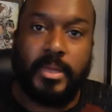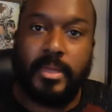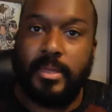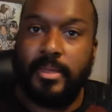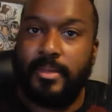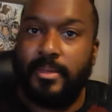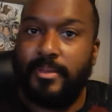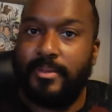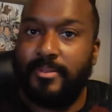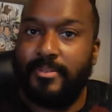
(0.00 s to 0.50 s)

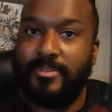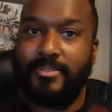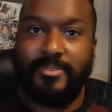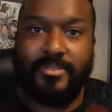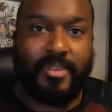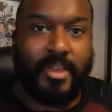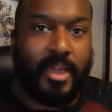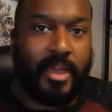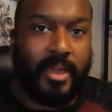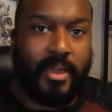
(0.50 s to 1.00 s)

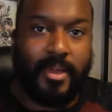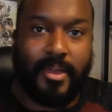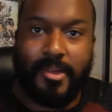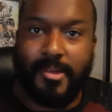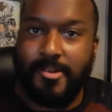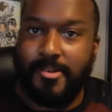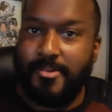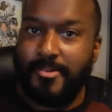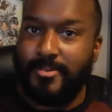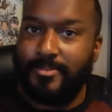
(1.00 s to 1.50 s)
is
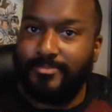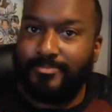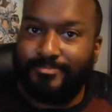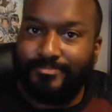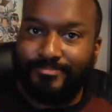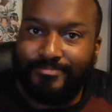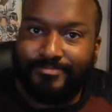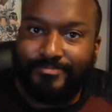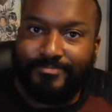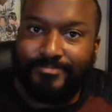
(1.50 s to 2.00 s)
a
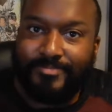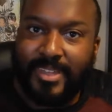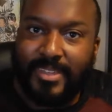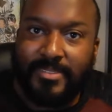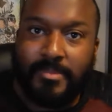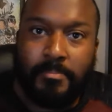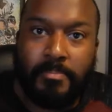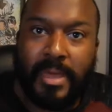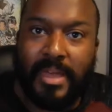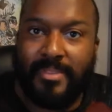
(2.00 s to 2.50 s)

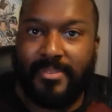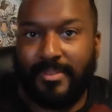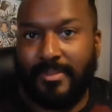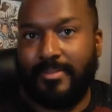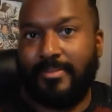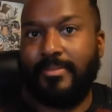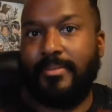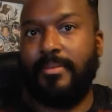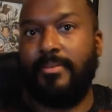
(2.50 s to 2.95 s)
he's a bassist.